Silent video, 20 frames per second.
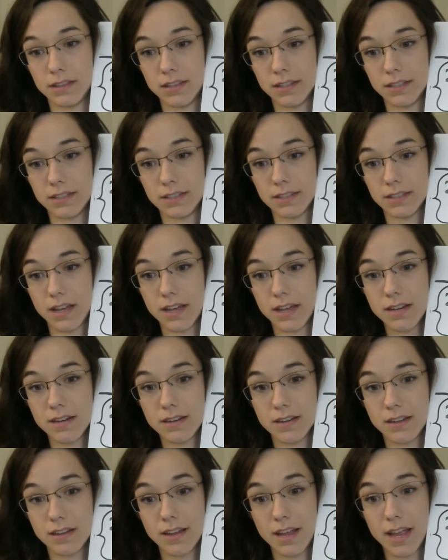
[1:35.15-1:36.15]
this side
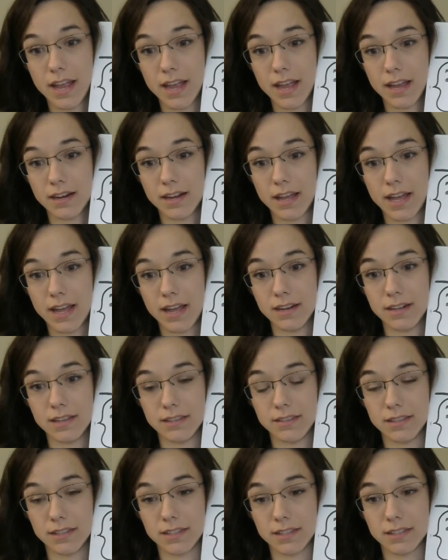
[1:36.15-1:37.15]
and add
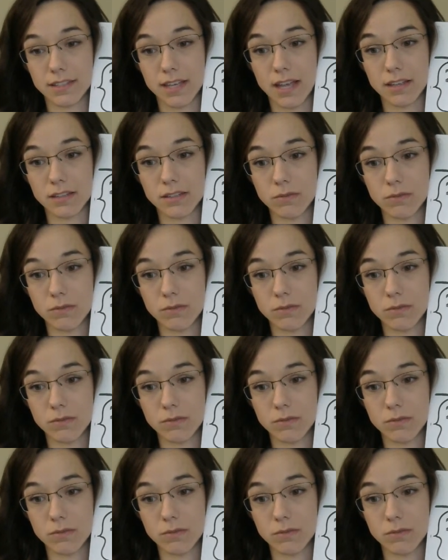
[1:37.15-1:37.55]
this side.